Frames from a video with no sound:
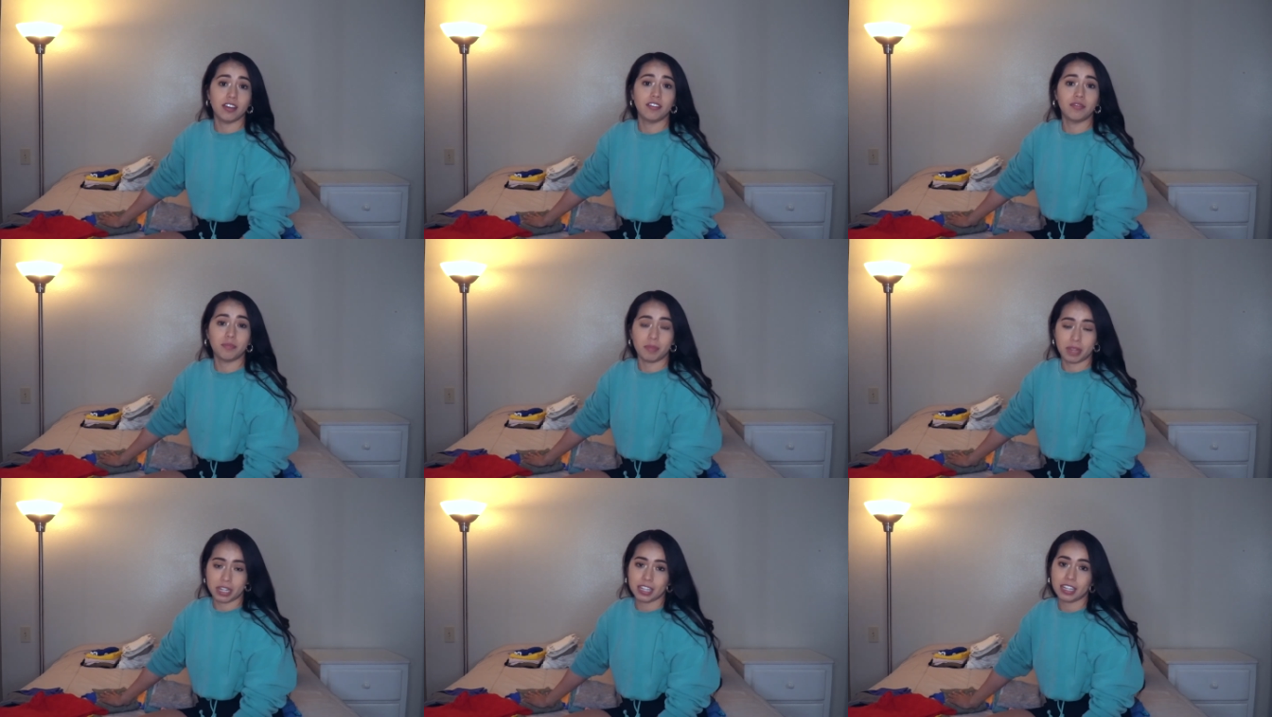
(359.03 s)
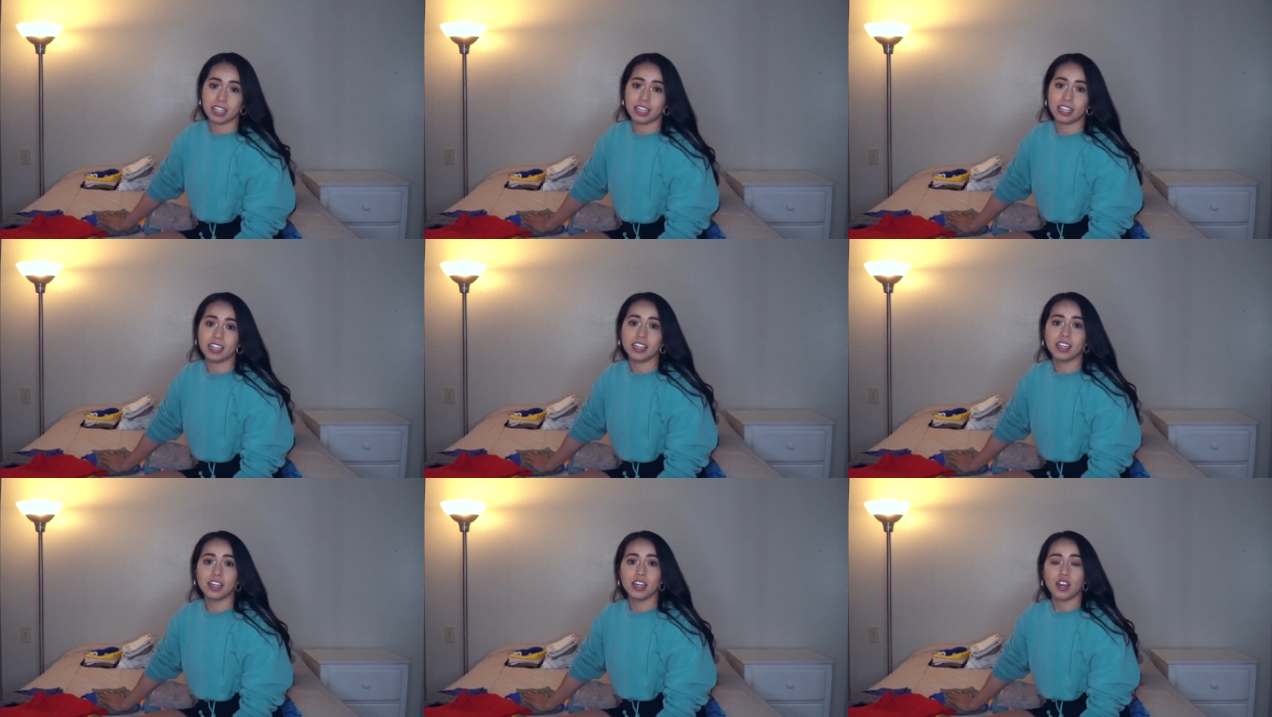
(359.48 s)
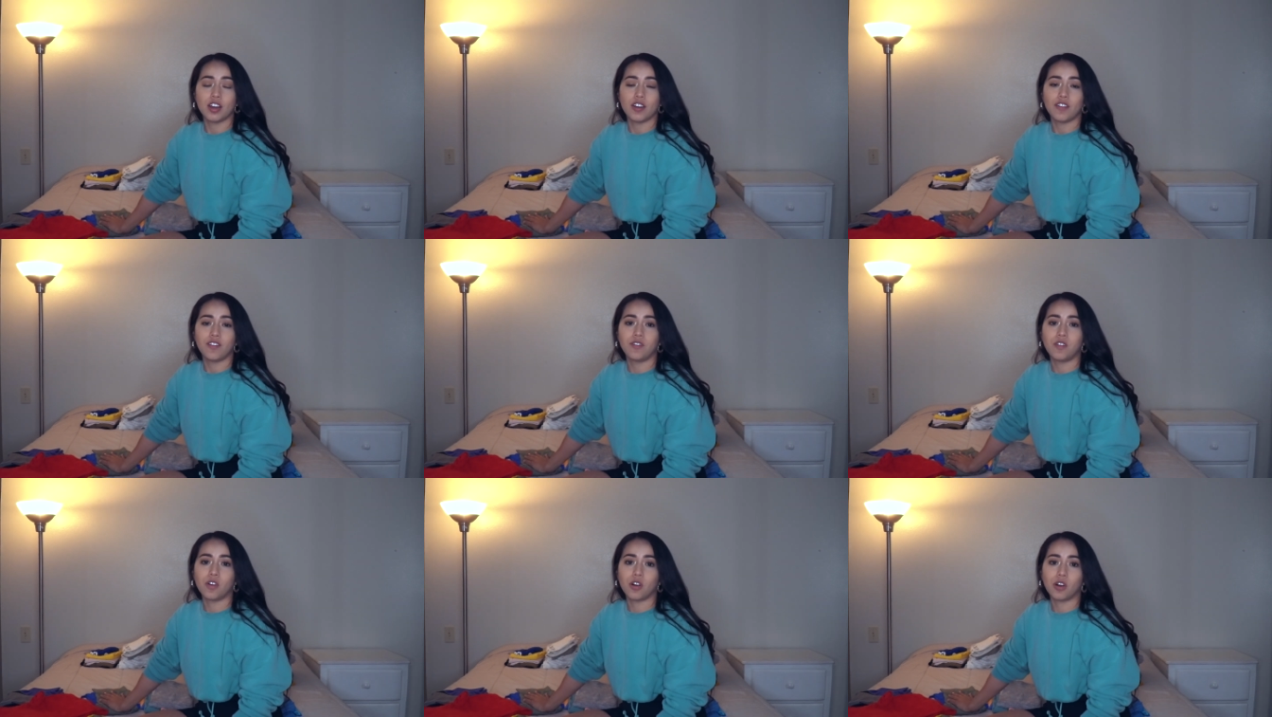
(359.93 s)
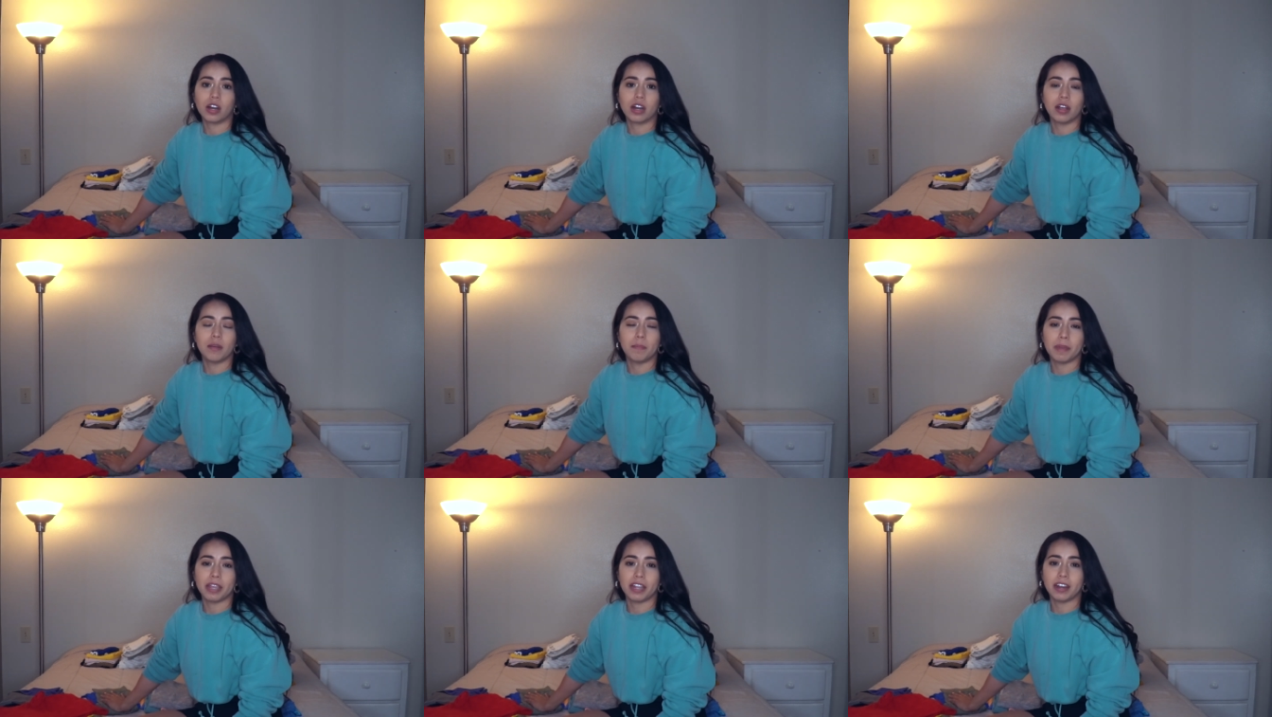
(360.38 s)
of money for
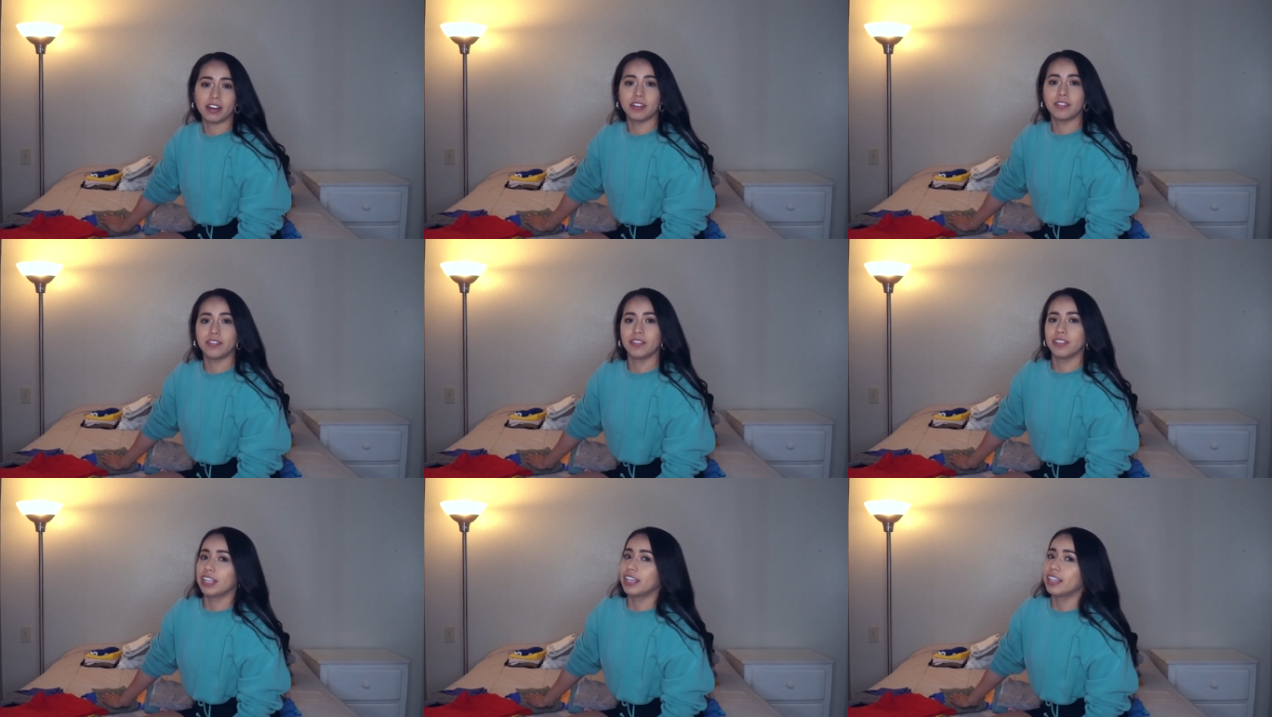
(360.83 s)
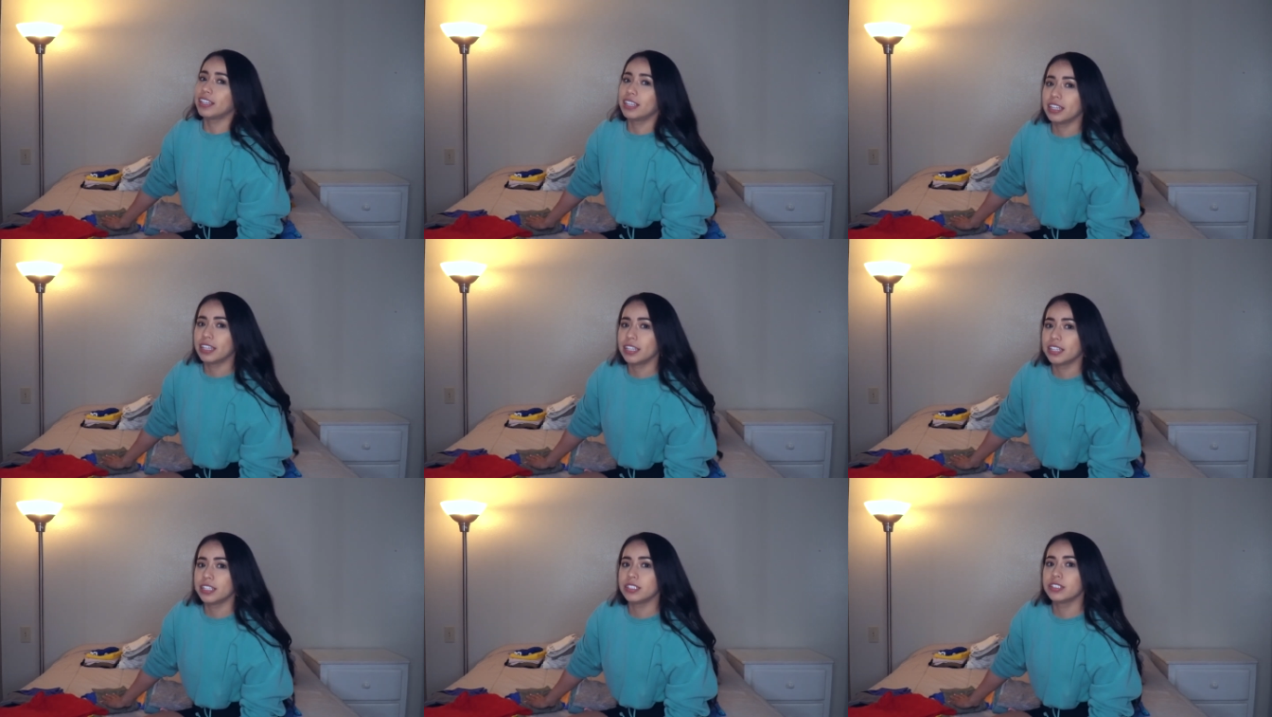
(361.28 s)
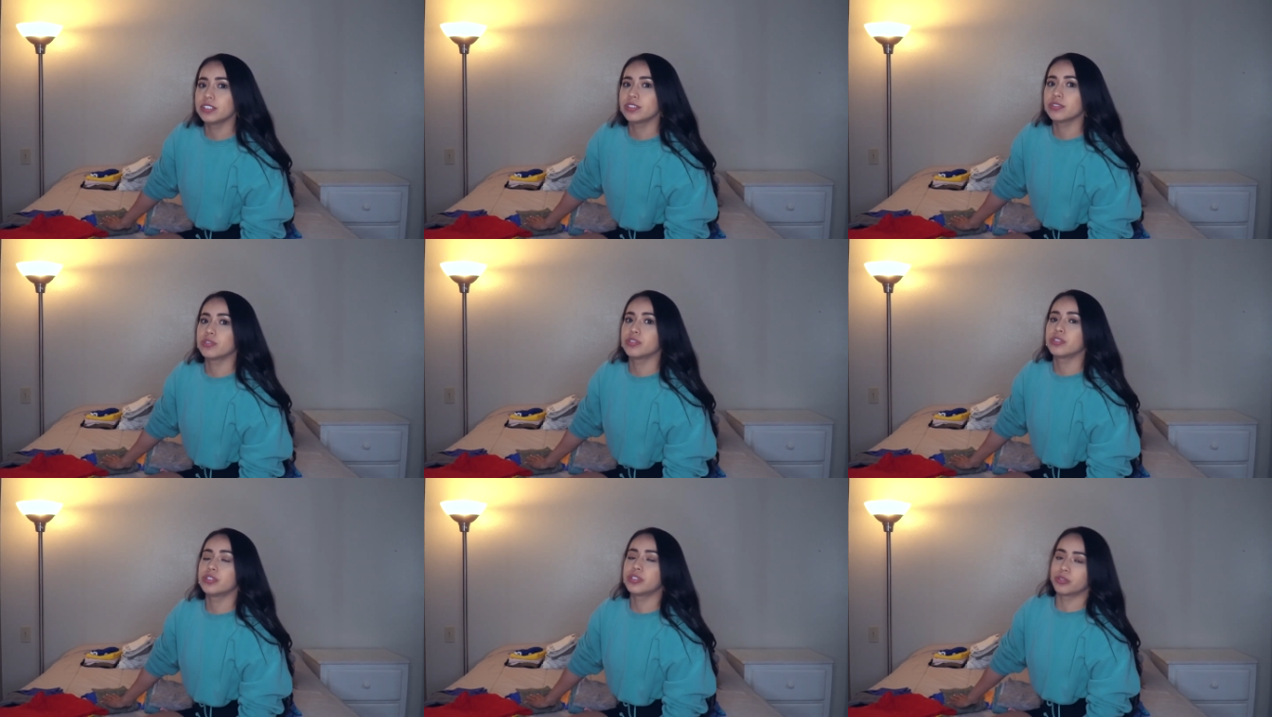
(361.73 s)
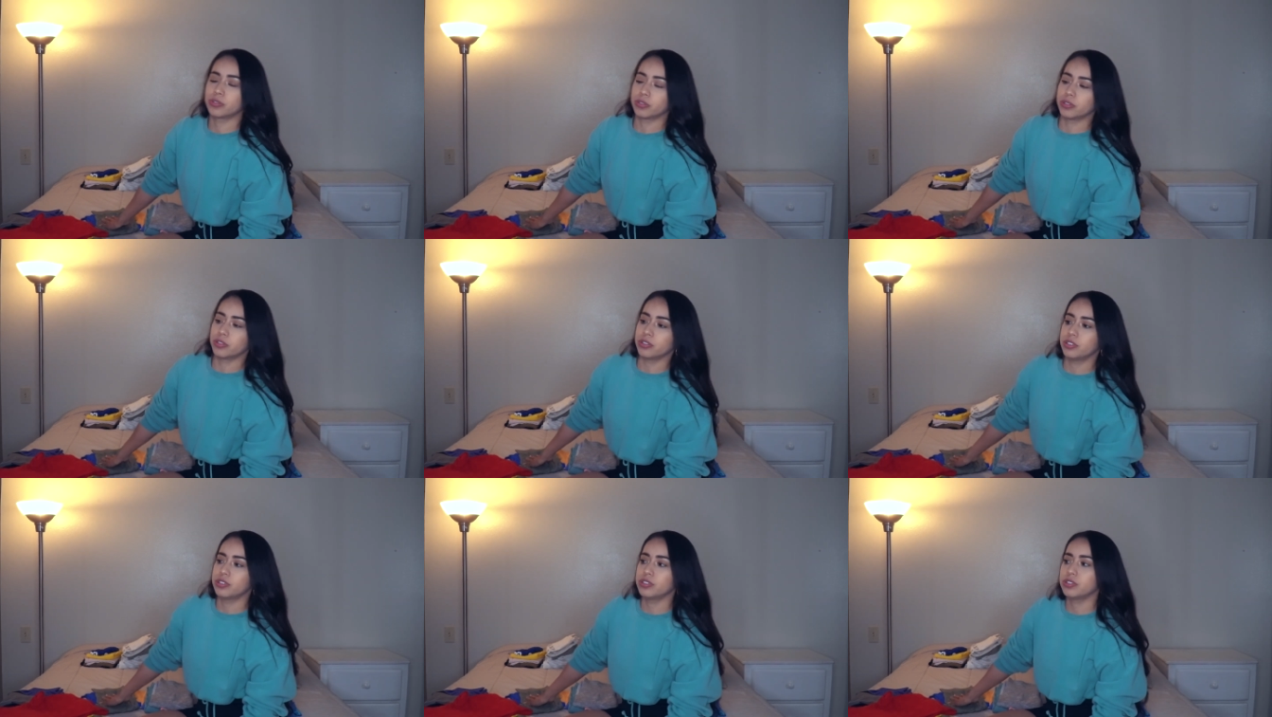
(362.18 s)
a pair of leggings or
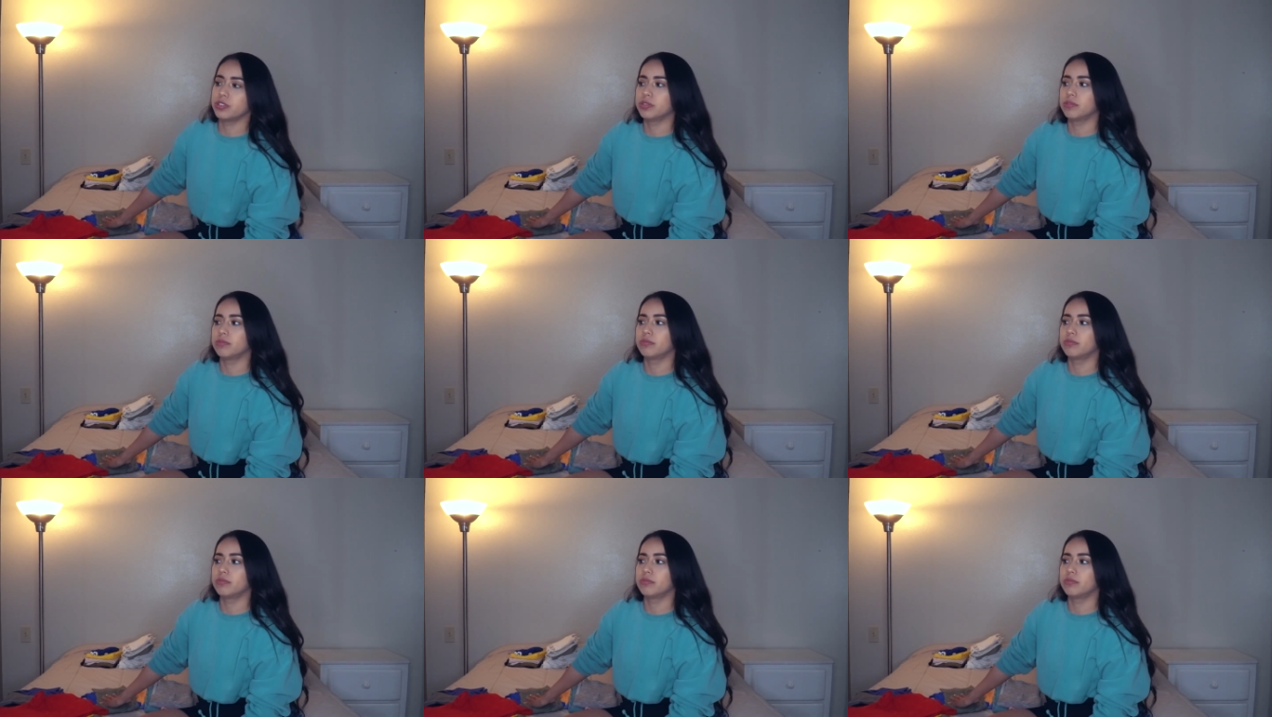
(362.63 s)
shorts or